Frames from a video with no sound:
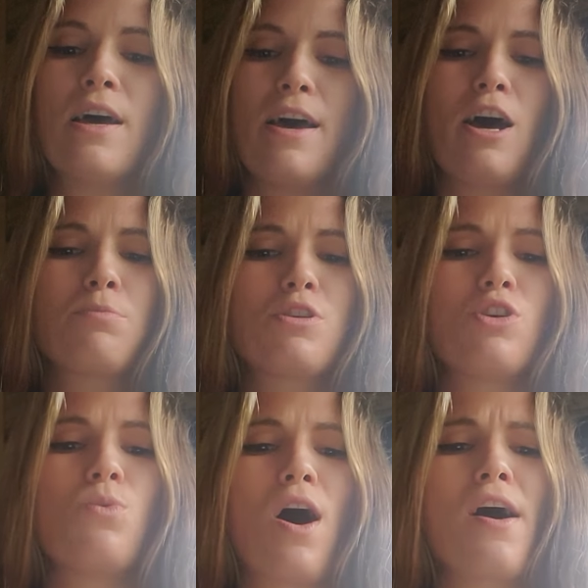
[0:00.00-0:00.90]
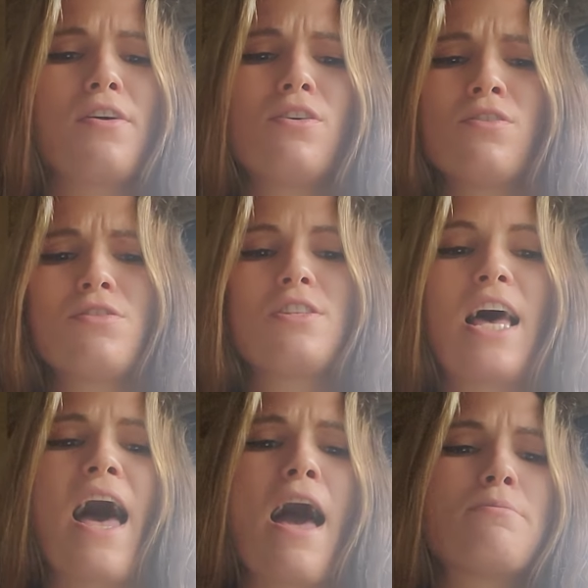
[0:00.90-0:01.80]
helped you all those
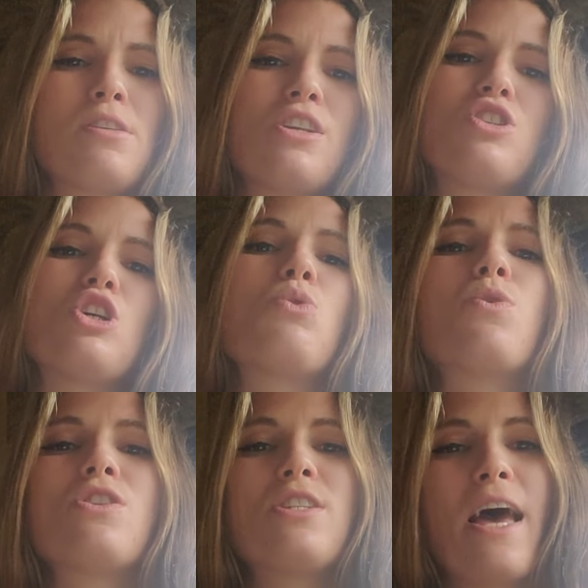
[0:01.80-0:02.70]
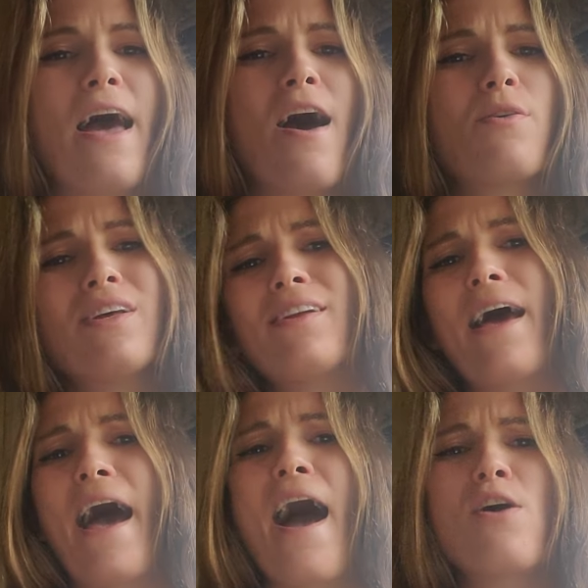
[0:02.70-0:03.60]
times that you were down and
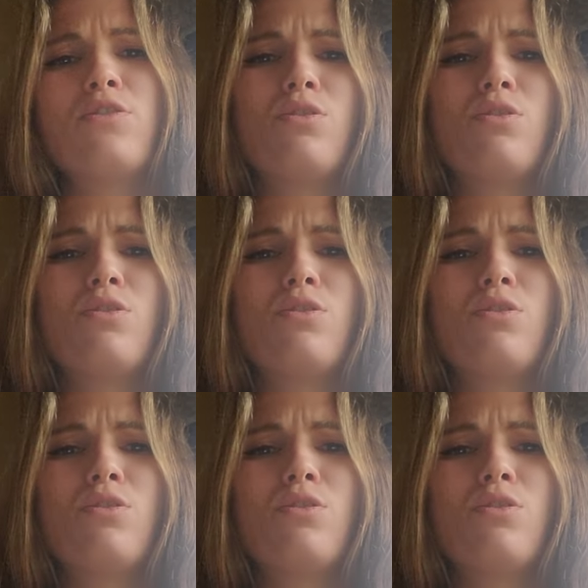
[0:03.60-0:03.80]
out.